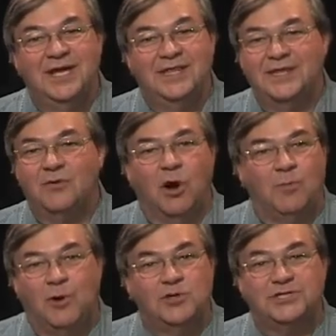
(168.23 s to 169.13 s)
They're all
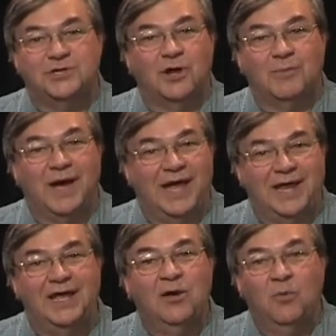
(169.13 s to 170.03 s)
posted on my
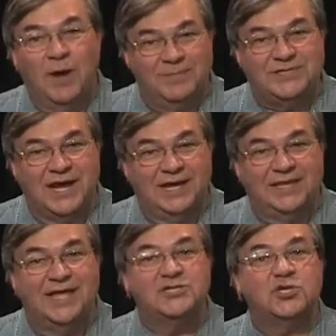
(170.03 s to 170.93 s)
website,
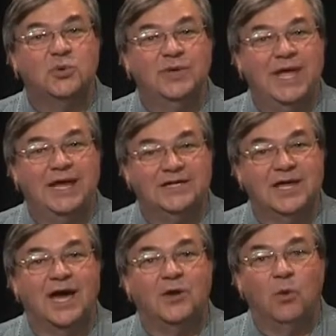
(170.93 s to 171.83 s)

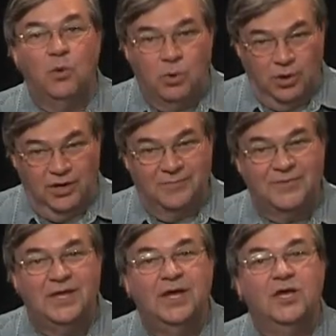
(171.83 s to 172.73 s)
LetzCreate.org.
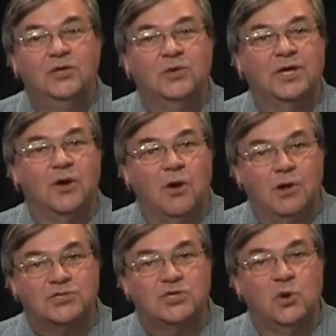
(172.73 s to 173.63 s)
You can
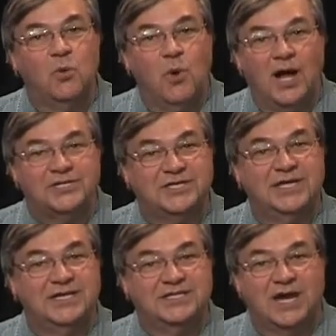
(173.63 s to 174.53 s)
also watch the
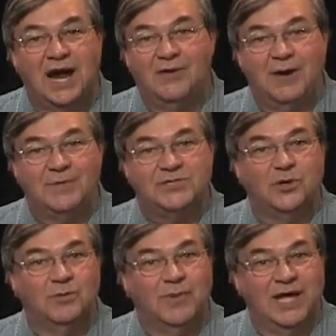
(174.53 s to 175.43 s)
entire
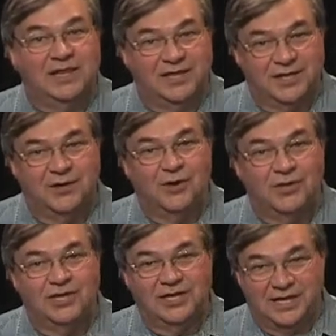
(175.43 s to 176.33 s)
episode by clicking on
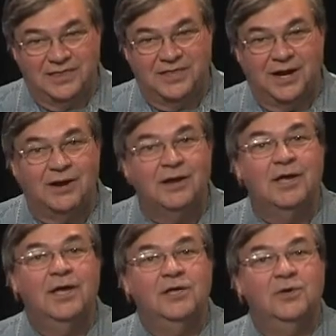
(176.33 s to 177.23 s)
the link there.
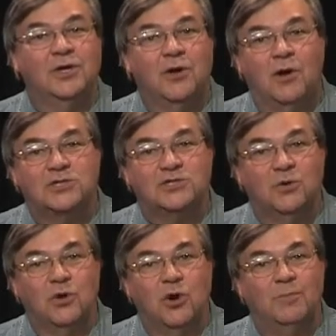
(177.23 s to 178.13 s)
You can also
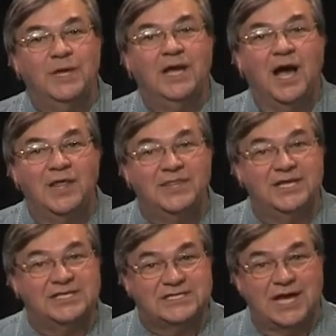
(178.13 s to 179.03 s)
go beyond the
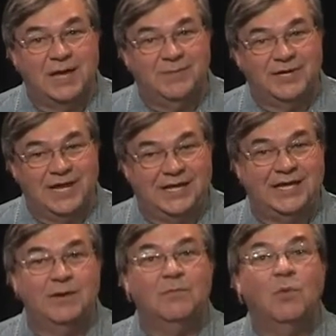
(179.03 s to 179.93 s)
assignment and
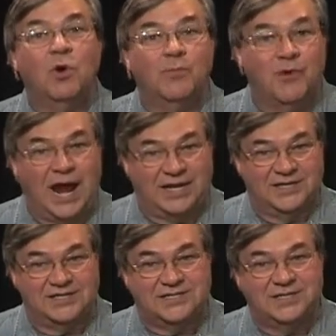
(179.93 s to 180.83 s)
get more practice.